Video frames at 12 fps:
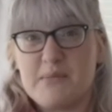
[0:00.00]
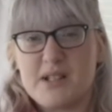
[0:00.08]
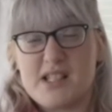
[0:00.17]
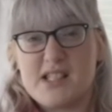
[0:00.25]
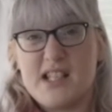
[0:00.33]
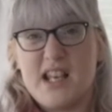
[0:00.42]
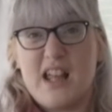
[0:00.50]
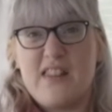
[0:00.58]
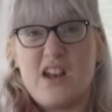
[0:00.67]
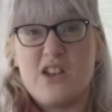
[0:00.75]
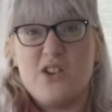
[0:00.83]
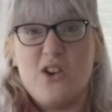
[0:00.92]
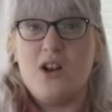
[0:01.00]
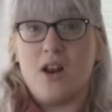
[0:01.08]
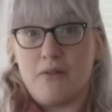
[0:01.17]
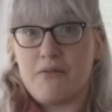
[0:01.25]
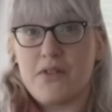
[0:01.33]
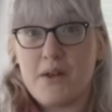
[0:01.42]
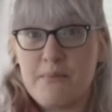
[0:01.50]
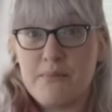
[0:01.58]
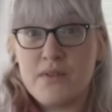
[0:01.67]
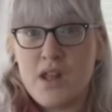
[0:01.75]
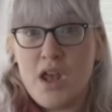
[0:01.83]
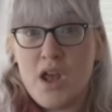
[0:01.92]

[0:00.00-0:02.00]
doesn't it? And that you love them.